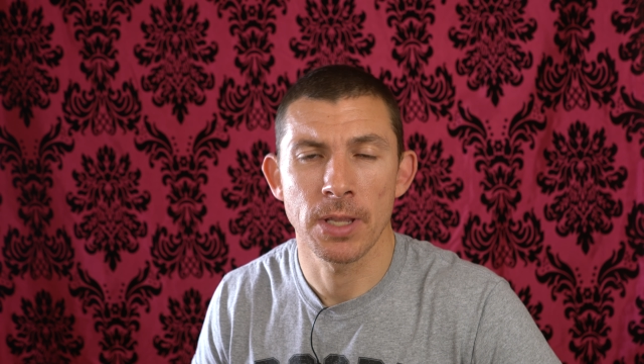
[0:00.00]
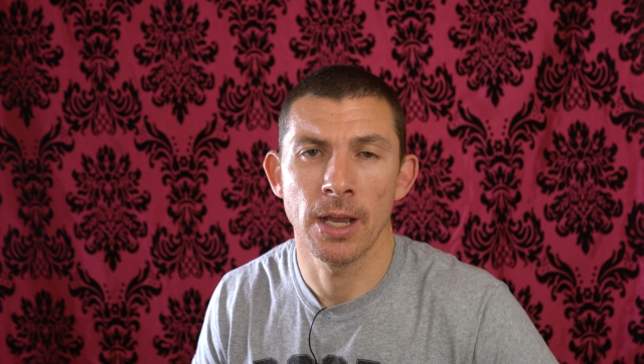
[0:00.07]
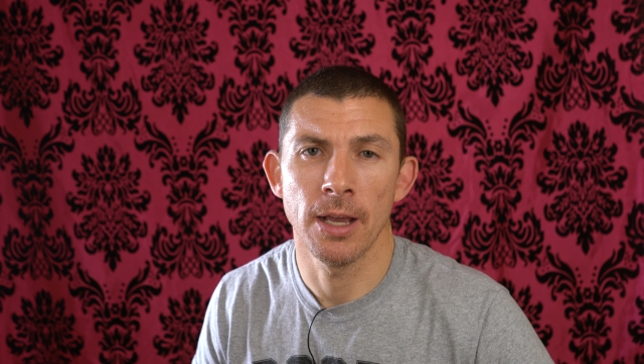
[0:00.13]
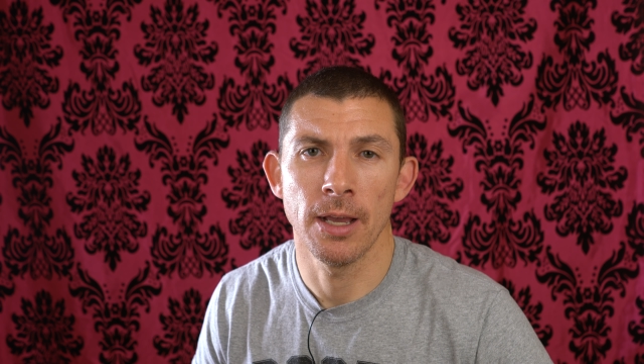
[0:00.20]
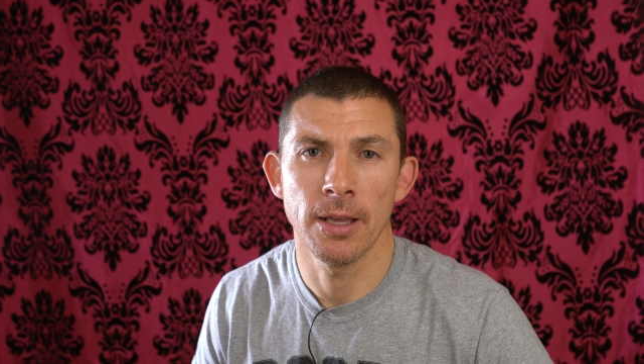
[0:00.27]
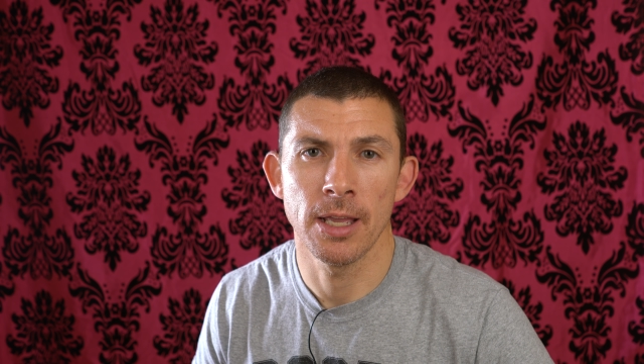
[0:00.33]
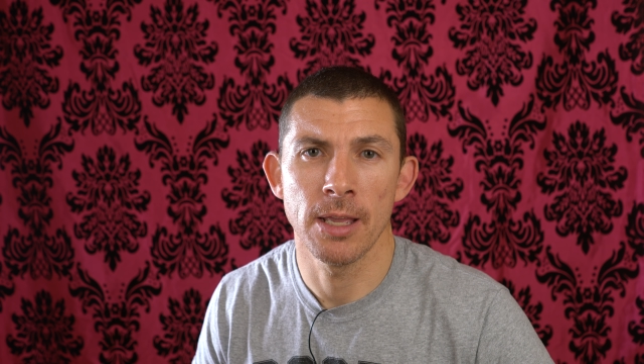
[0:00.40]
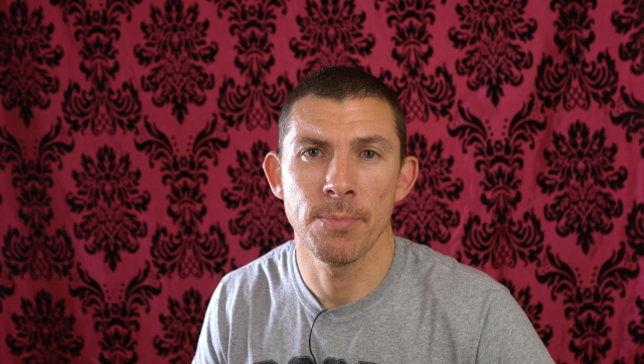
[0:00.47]

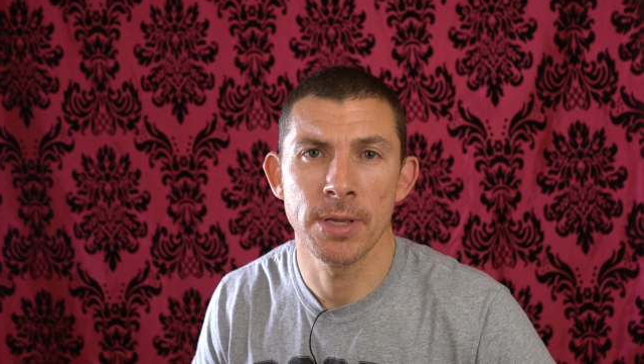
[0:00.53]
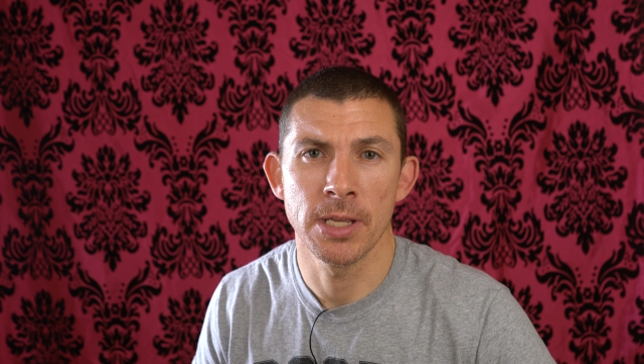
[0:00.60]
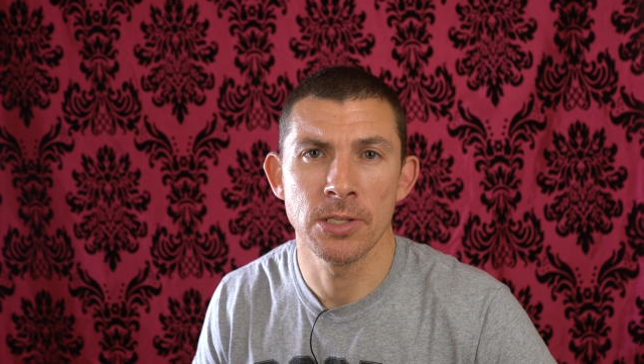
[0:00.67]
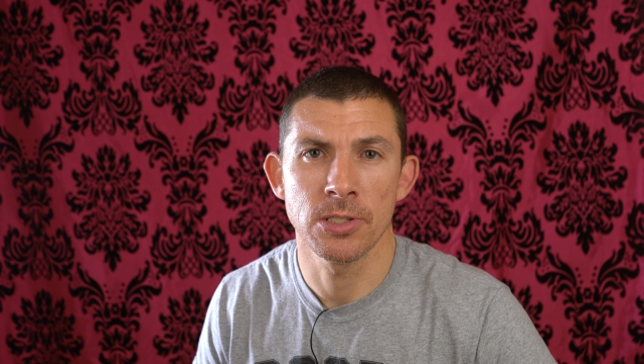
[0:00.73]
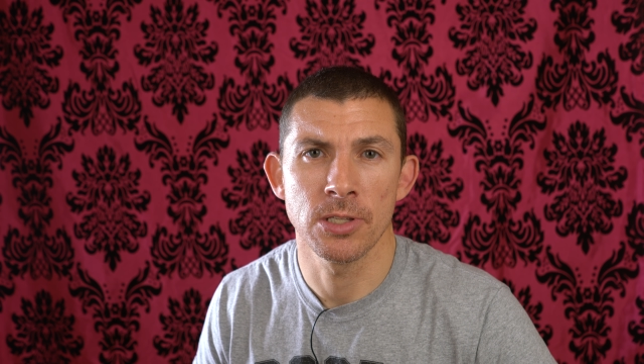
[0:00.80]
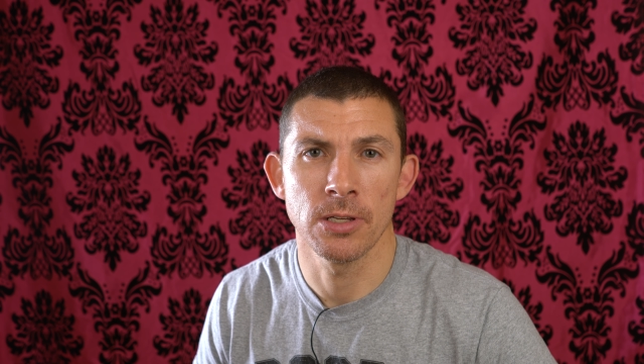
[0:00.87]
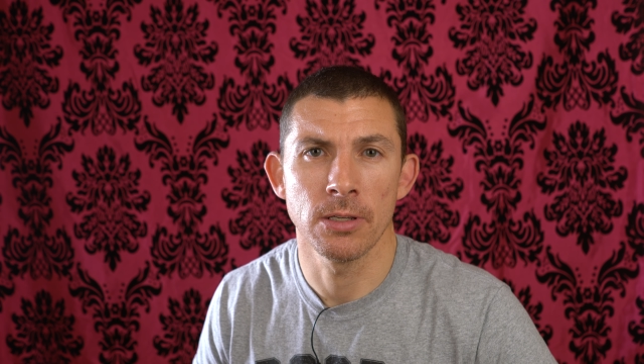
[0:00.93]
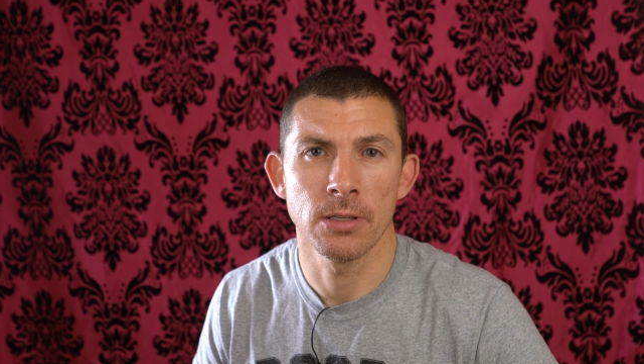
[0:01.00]
It
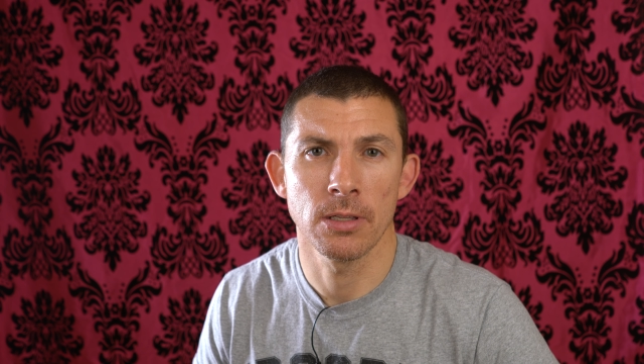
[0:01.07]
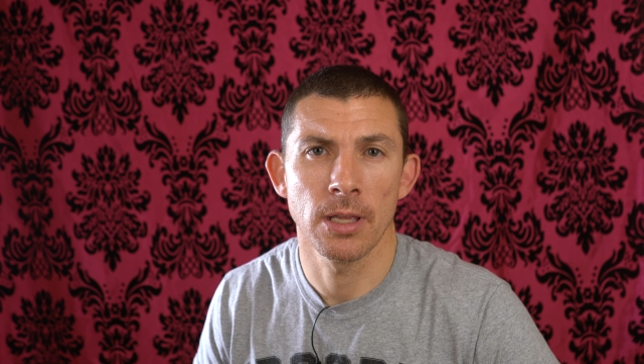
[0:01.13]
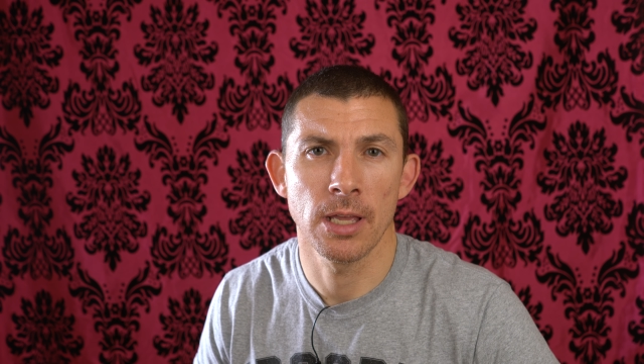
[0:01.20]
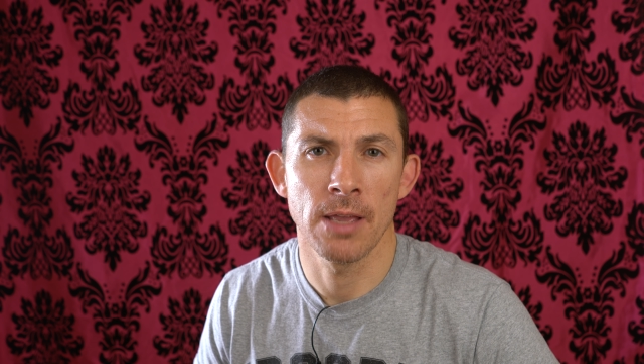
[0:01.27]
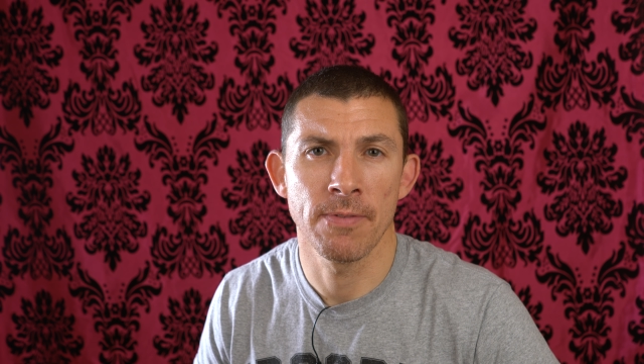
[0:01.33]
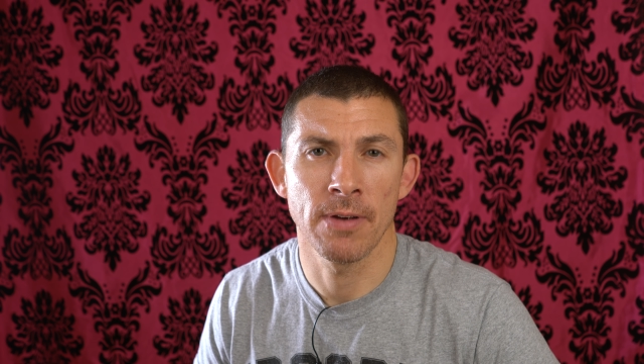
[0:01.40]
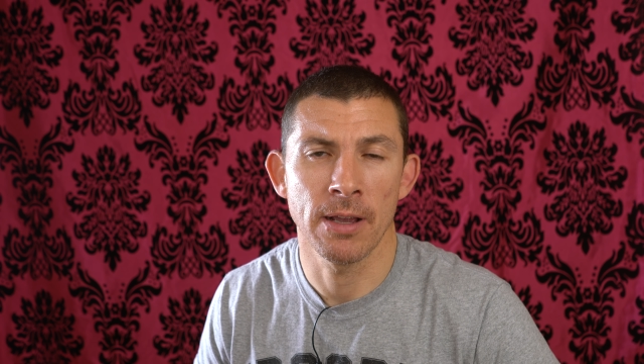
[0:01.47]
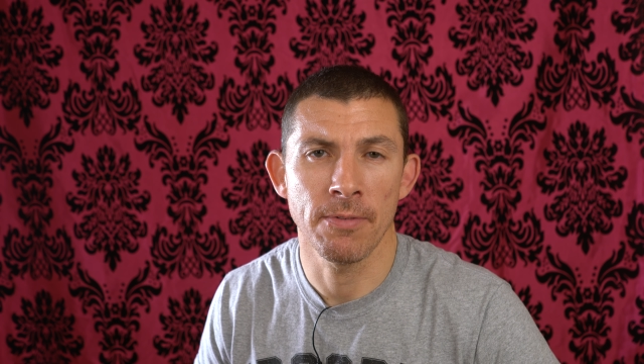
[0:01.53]
means that
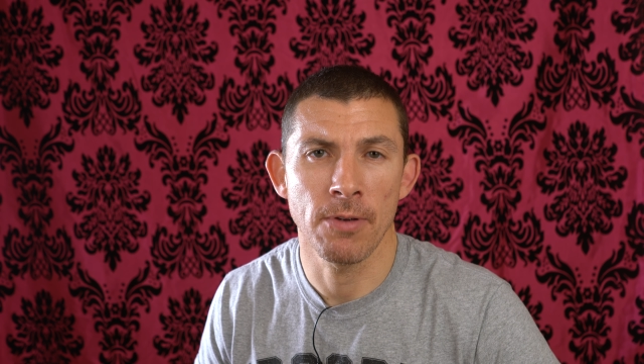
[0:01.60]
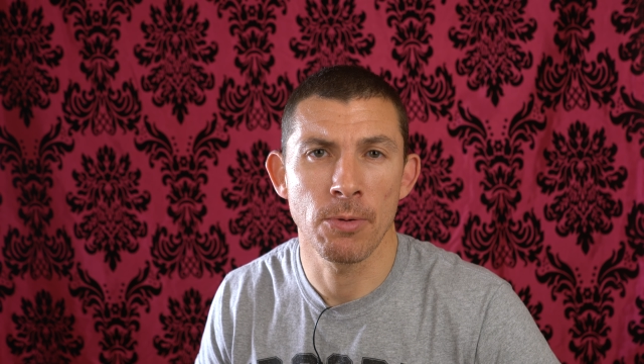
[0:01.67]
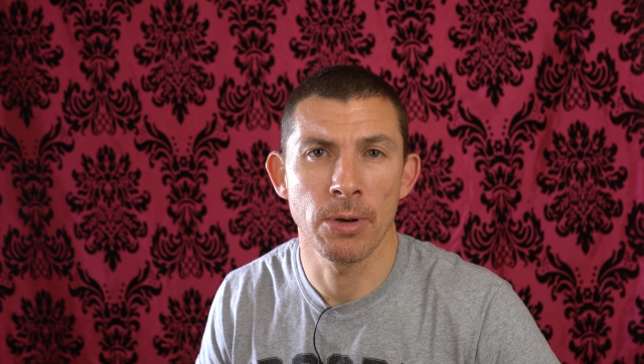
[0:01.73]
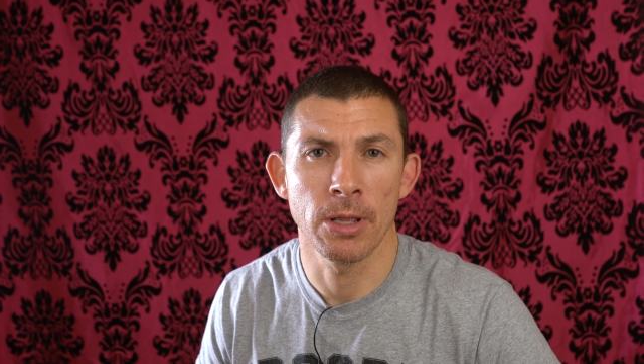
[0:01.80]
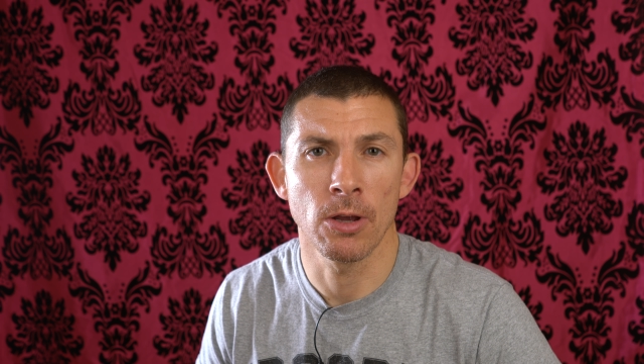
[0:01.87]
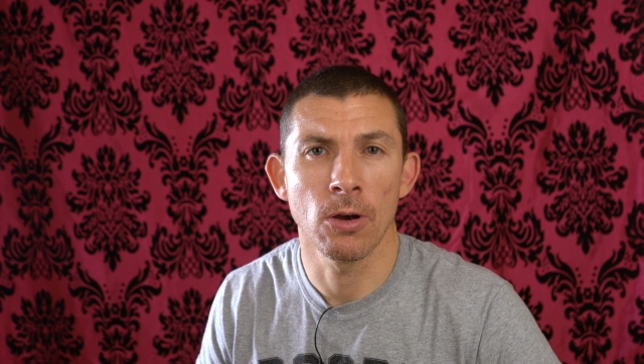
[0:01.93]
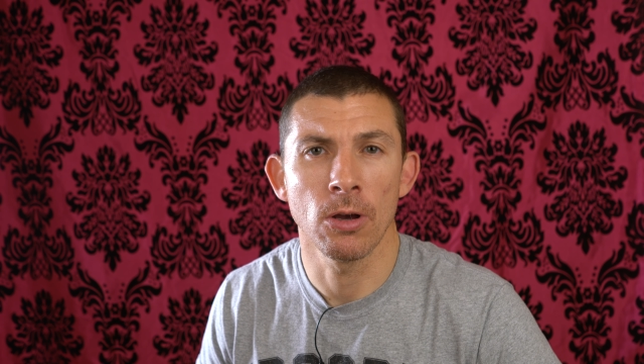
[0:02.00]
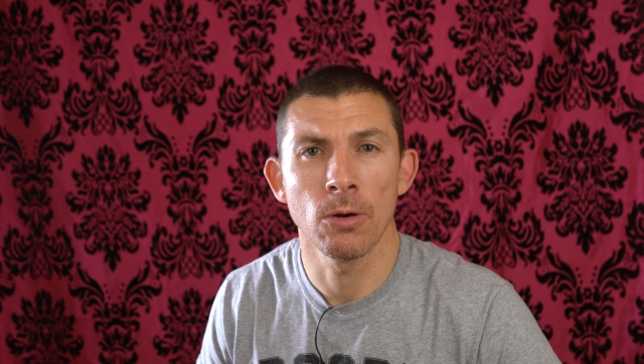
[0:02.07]
if I've
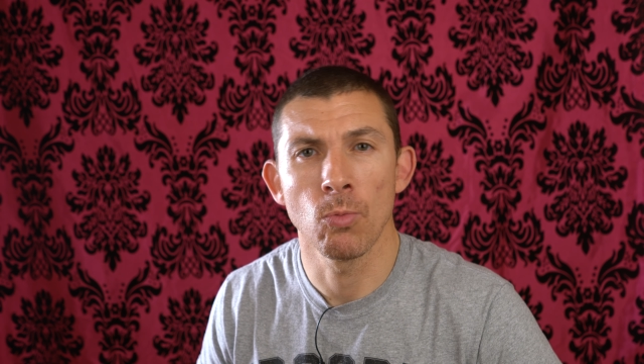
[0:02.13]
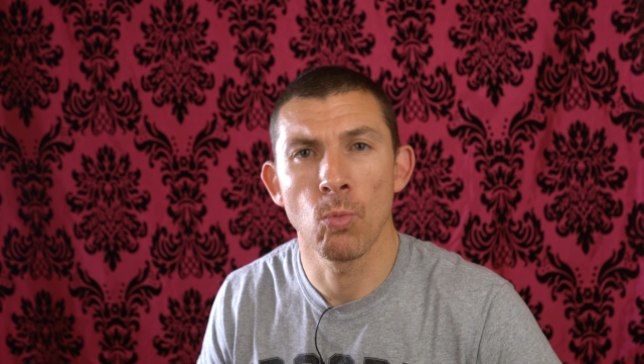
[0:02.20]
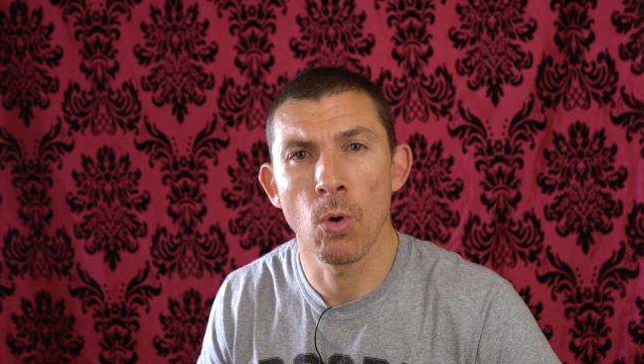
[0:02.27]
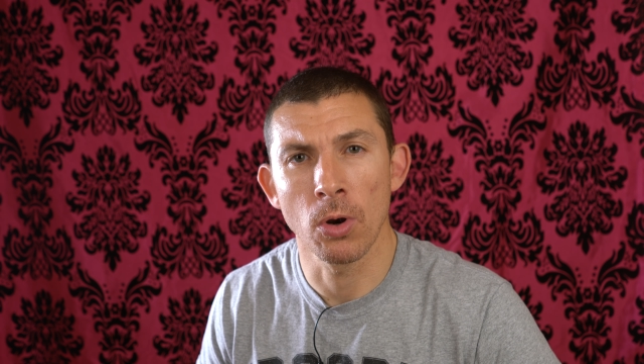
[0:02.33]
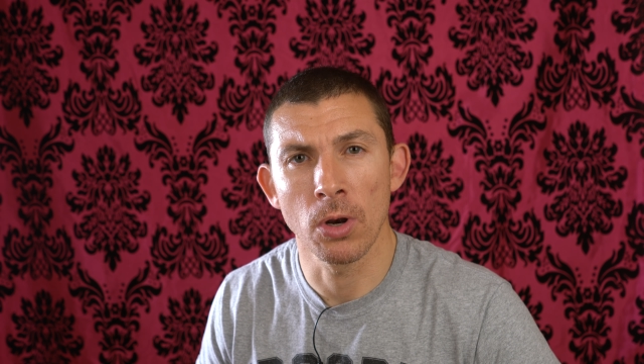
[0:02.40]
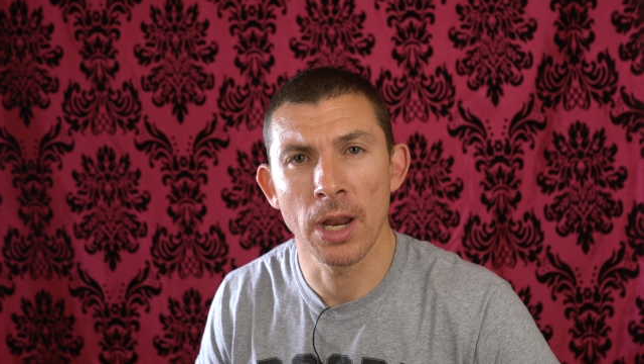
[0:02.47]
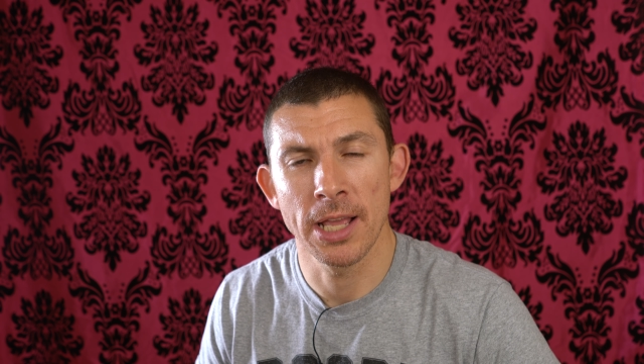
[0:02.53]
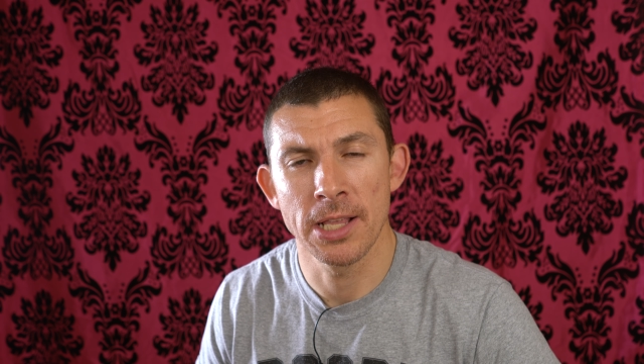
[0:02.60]
only got
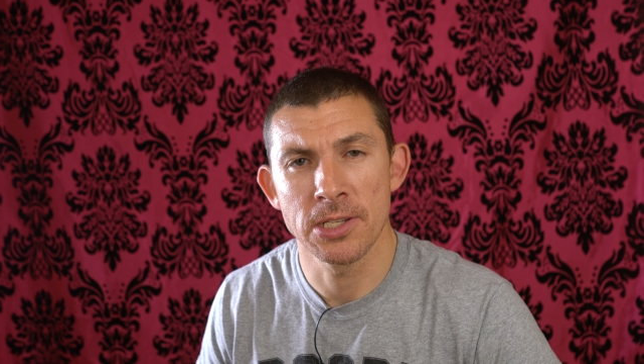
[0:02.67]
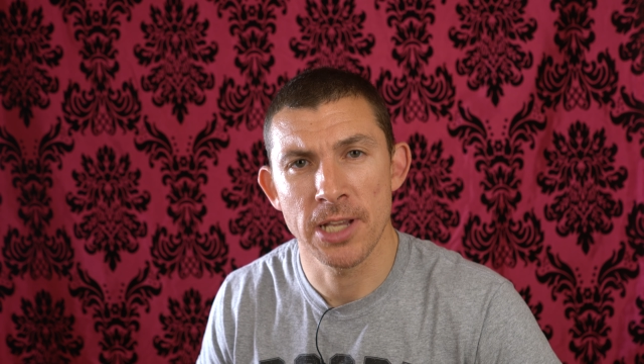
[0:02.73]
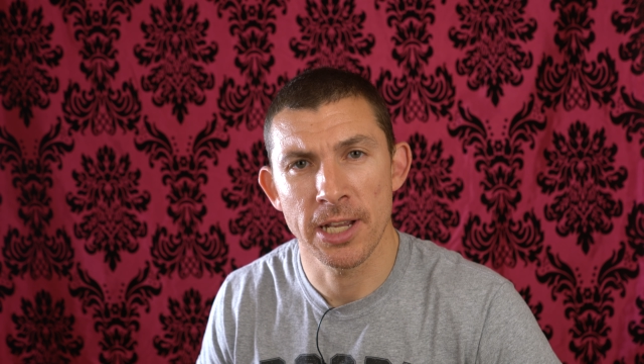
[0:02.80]
one lens,